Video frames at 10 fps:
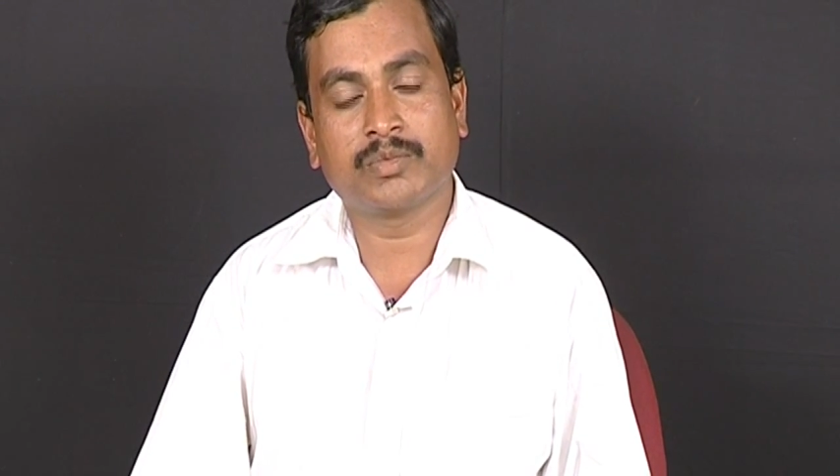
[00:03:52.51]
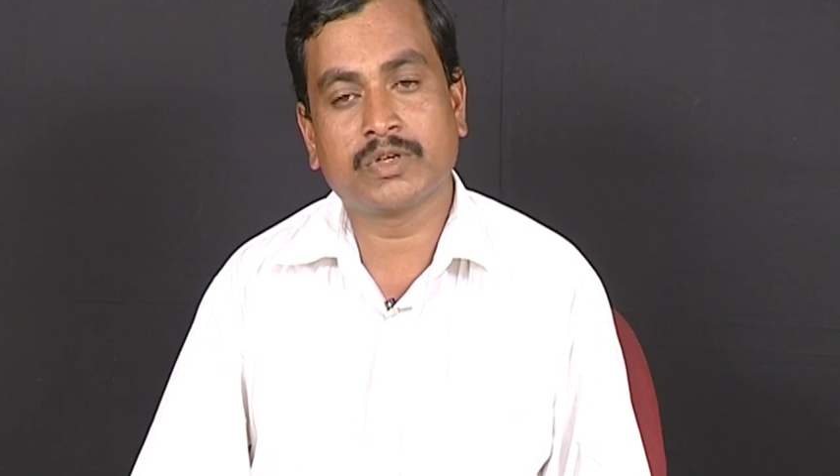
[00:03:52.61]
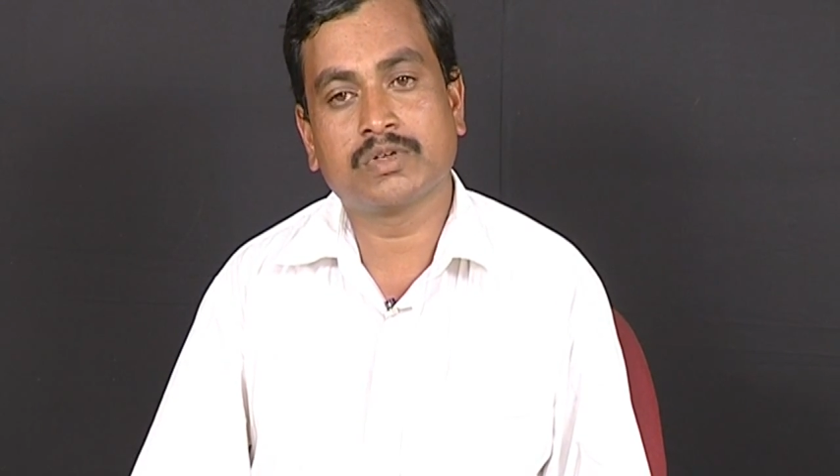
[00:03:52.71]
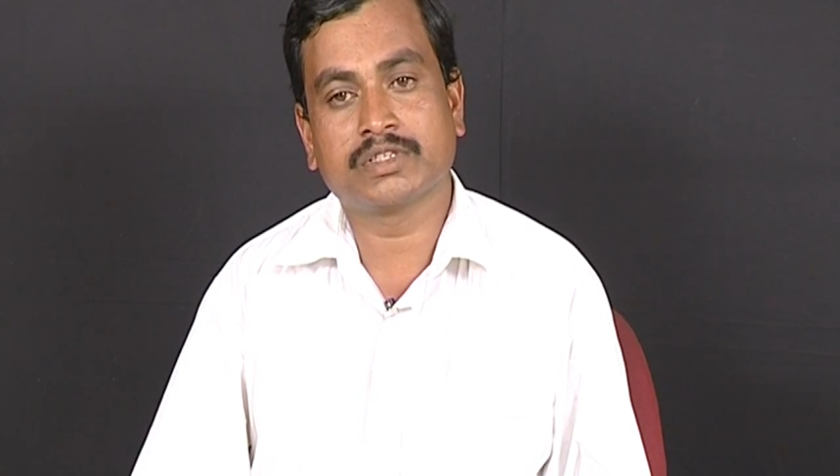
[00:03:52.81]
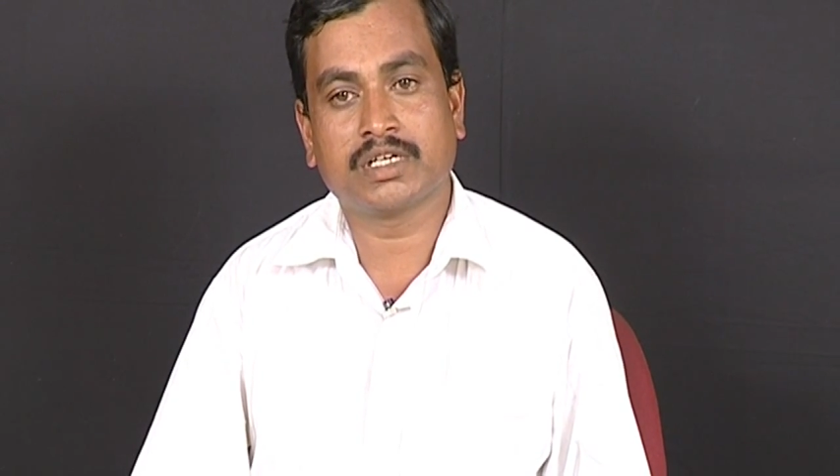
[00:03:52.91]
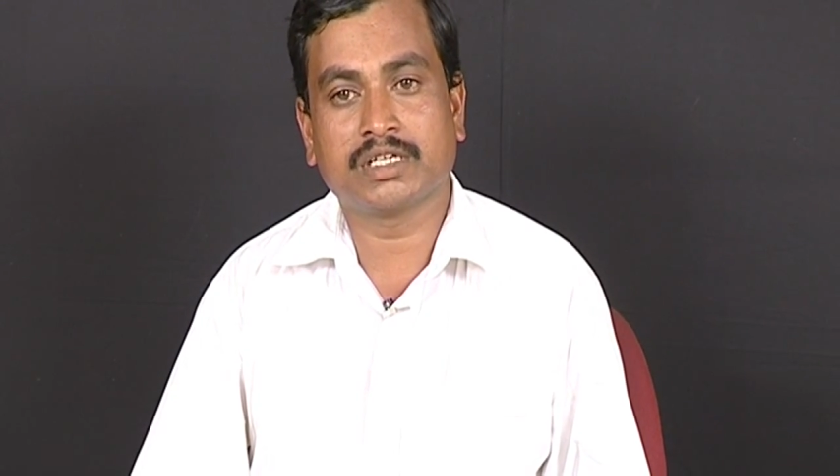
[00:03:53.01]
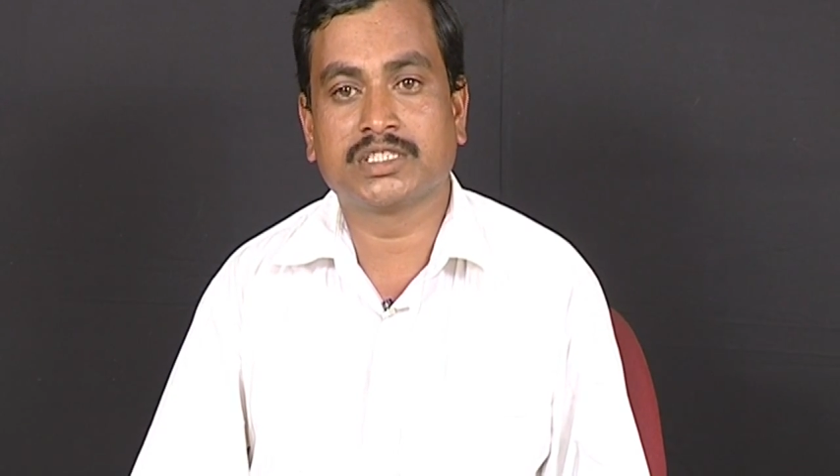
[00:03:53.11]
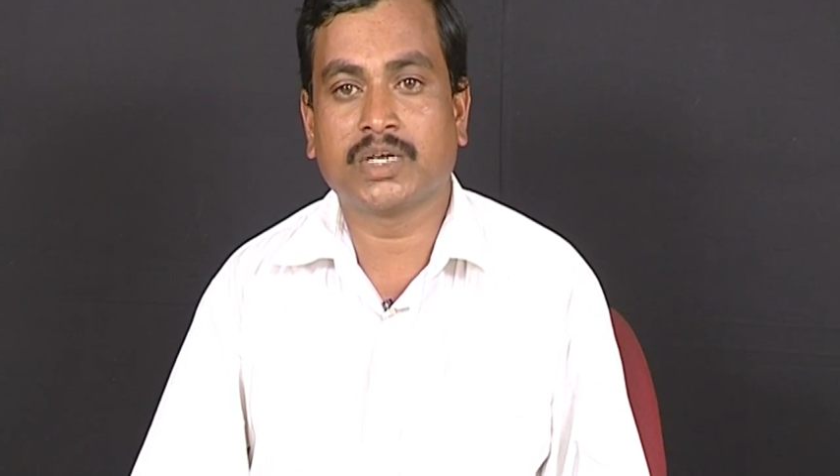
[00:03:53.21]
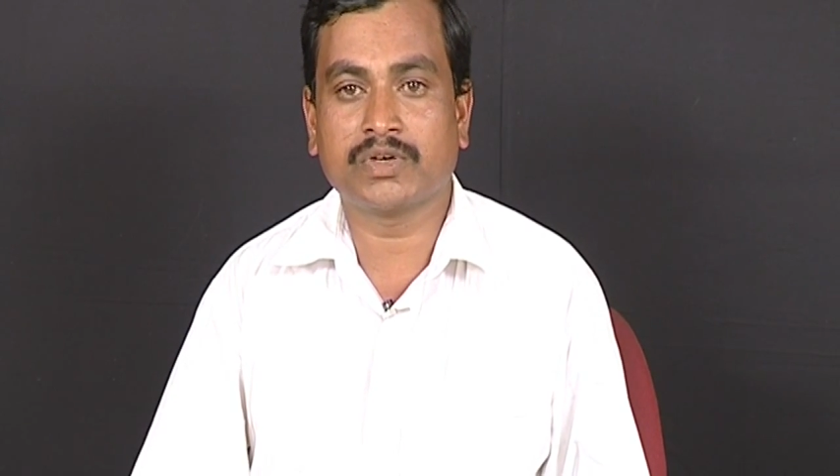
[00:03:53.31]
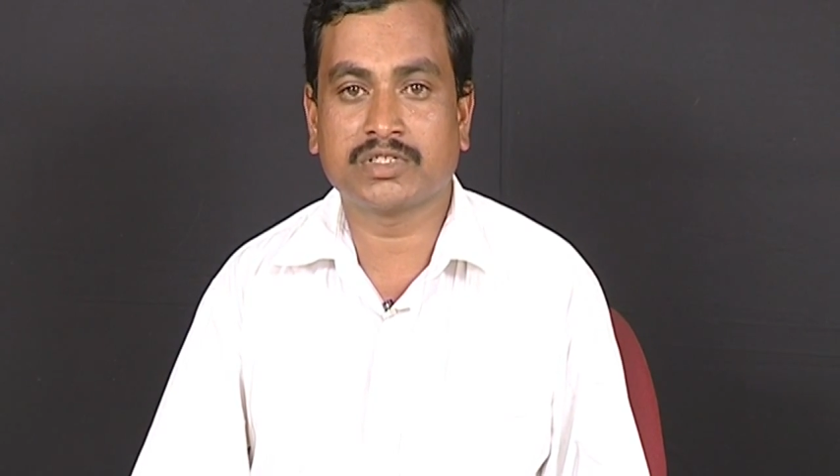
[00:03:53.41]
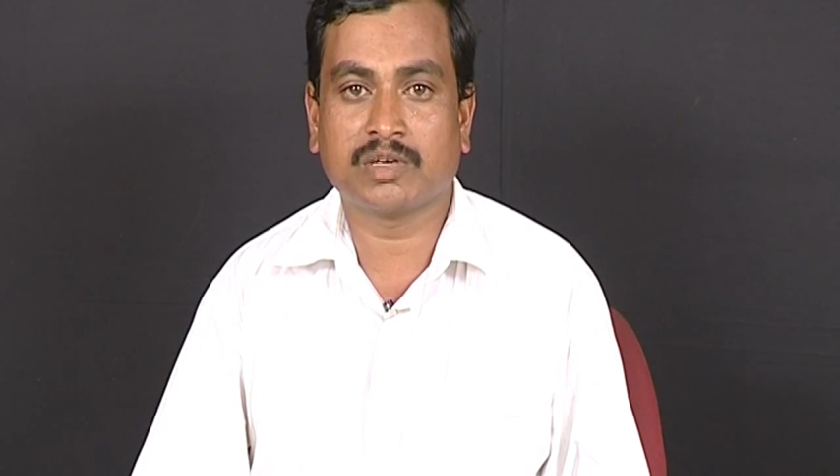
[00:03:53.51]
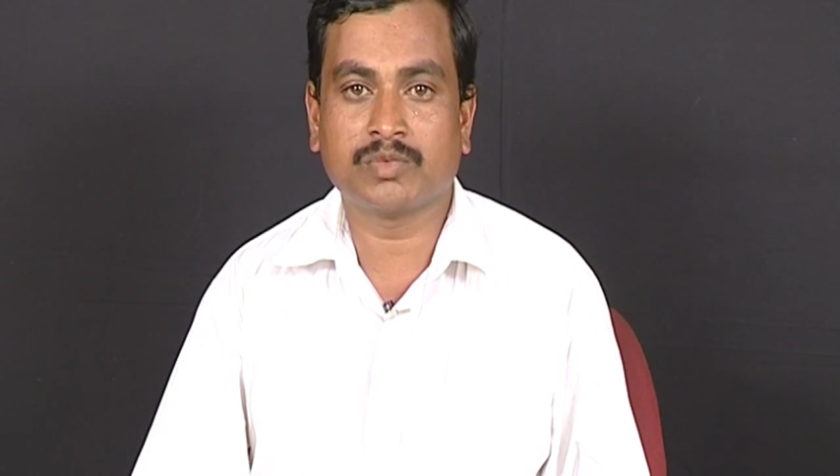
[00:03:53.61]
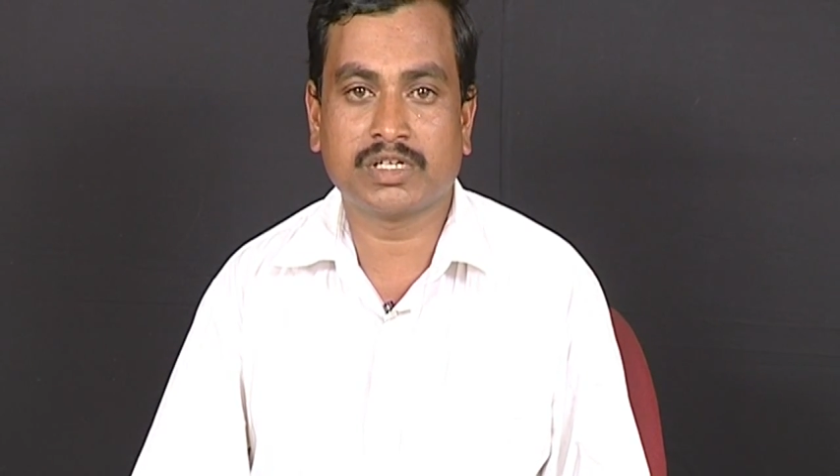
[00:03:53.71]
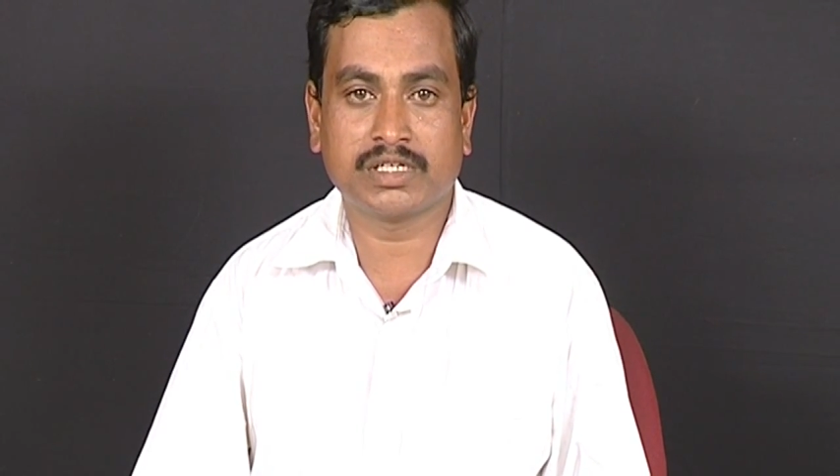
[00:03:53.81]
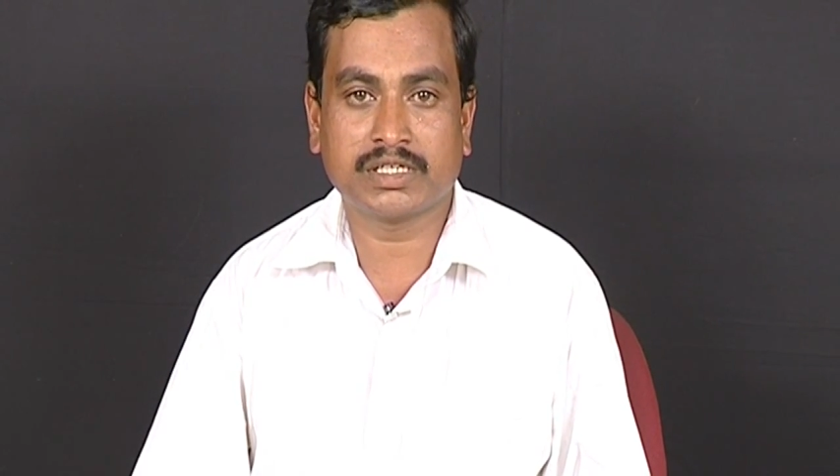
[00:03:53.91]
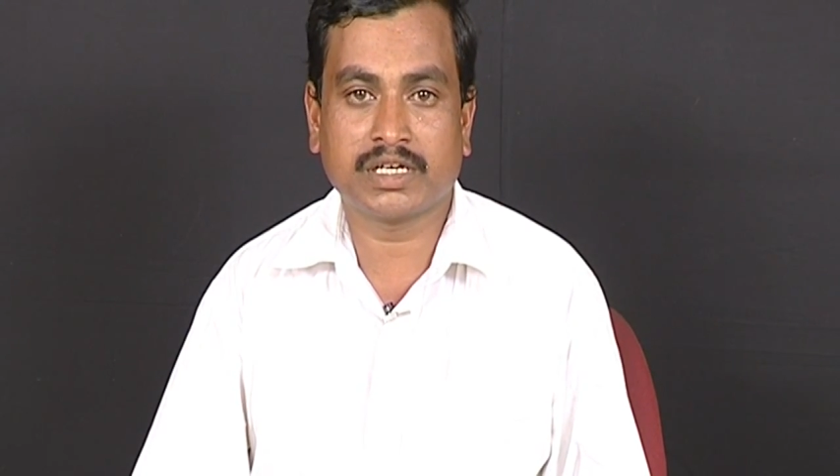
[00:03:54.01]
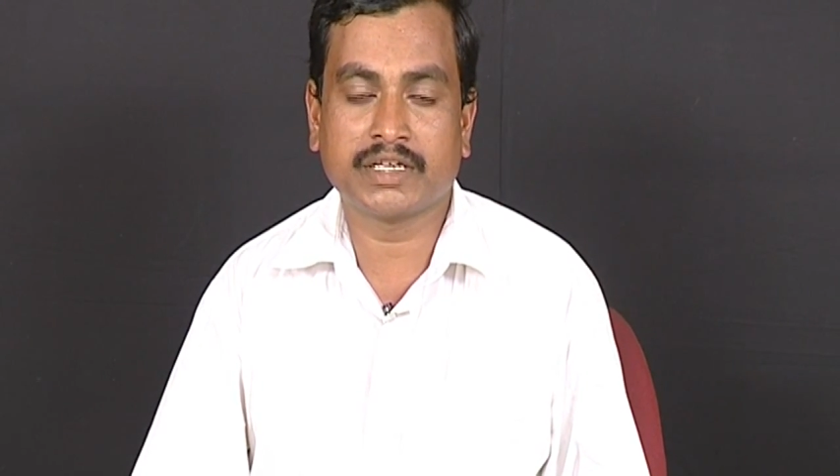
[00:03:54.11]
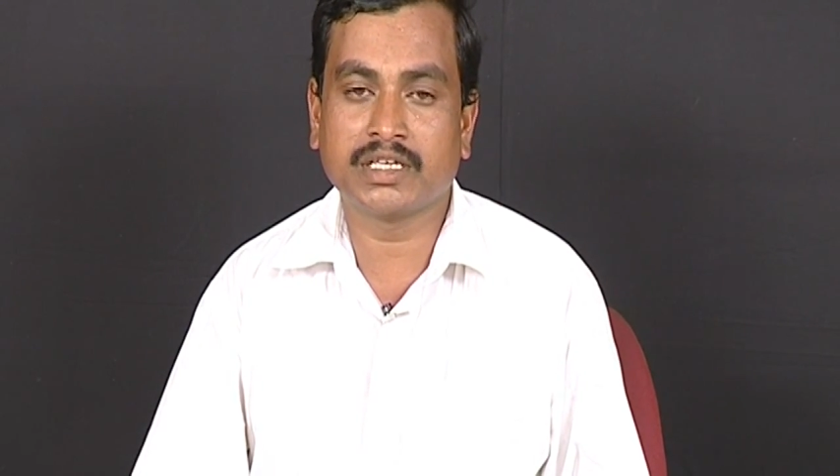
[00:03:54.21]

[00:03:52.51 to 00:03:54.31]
named Javahar Samuel